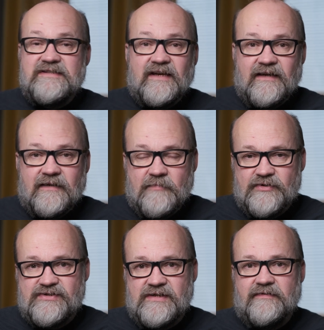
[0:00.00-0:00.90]
taking it more
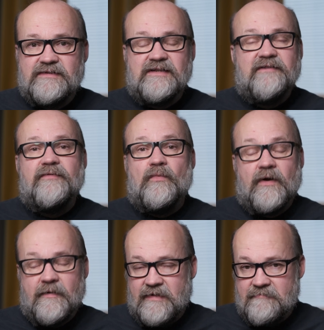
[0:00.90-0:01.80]
seriously if you
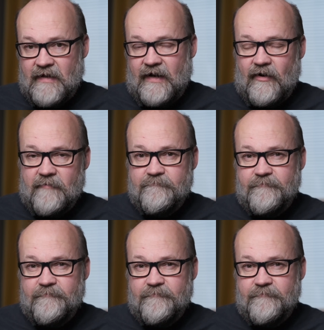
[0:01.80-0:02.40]
want to be better.